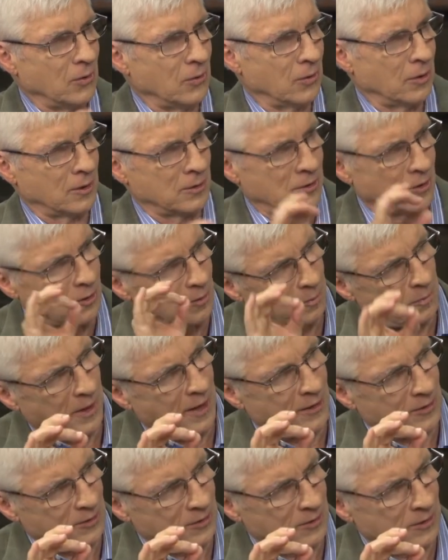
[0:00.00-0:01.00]
or a certain
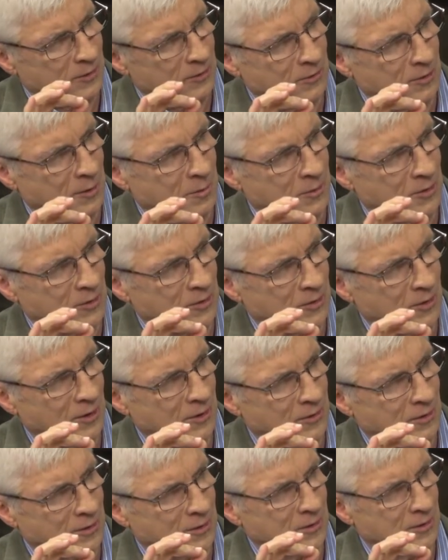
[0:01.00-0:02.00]
passage in Scripture
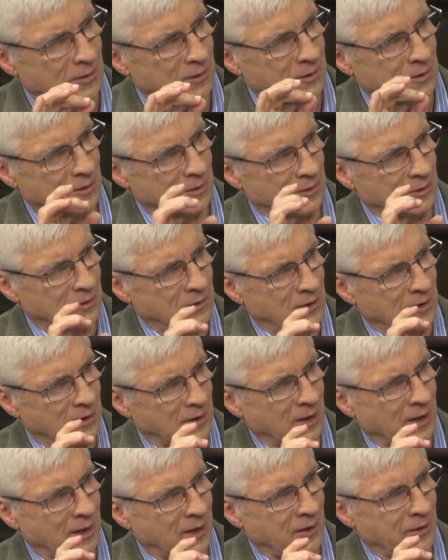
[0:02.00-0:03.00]
starts to
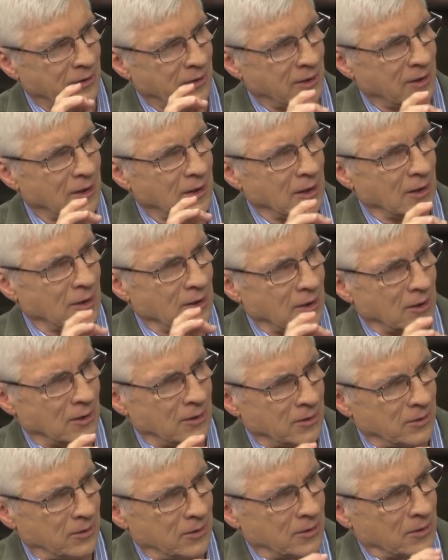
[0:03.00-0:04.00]
stick out, or a
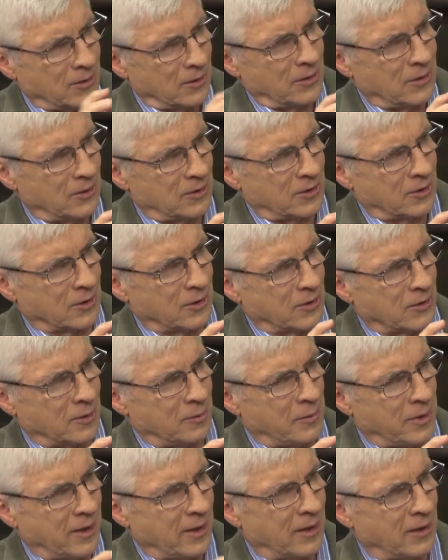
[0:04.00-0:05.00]
little urge to go to
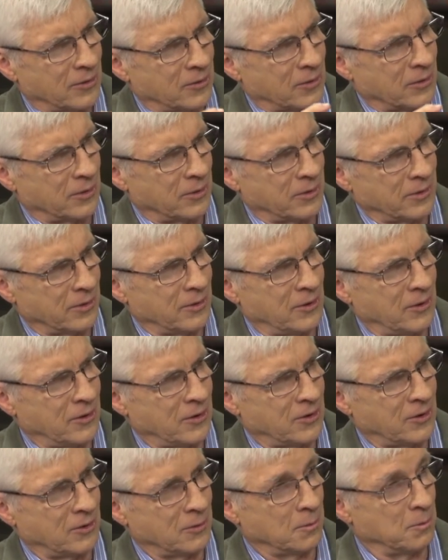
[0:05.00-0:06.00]
Mass, or a little
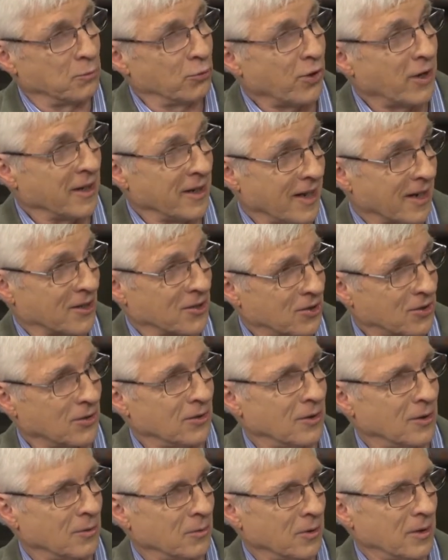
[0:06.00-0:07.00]
urge to pray
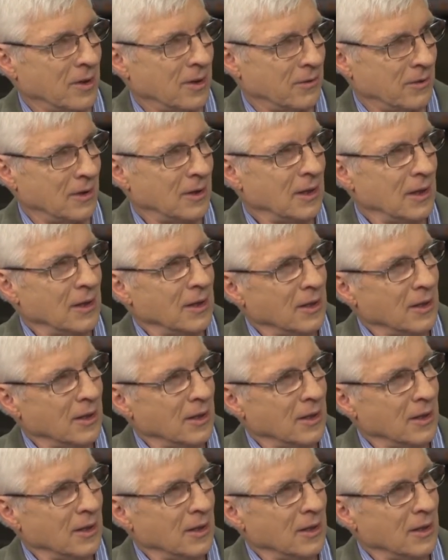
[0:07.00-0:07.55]
extra or whatever,